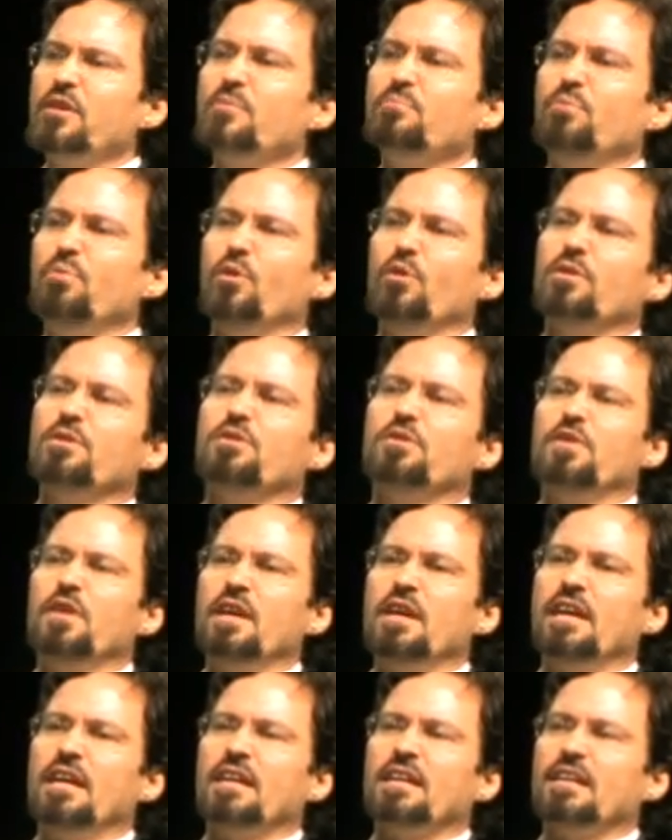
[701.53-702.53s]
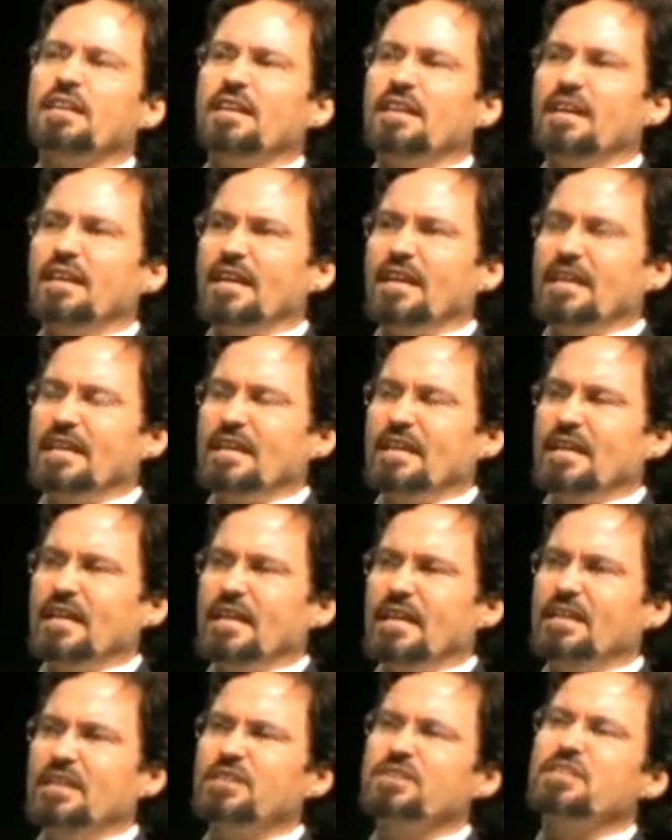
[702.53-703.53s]
important thing
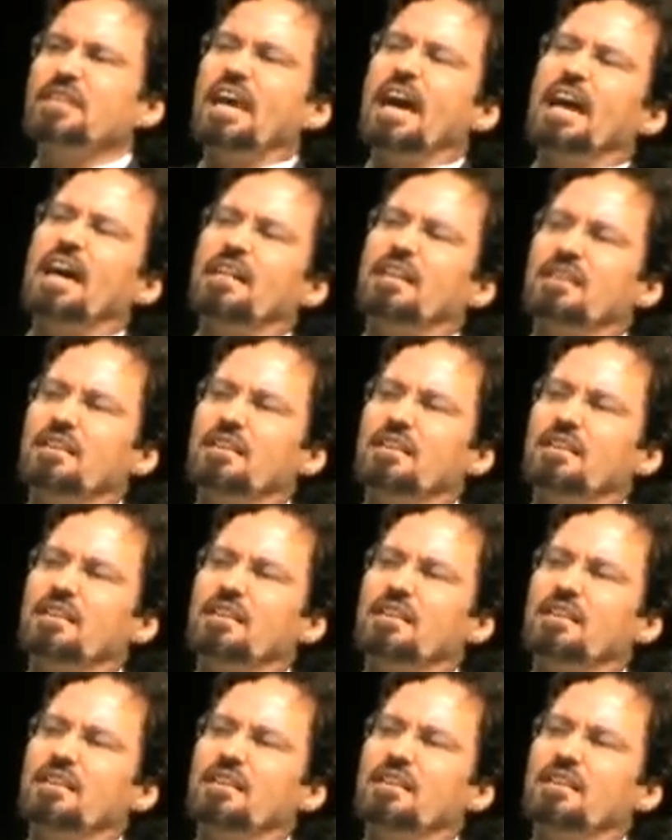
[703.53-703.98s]
is that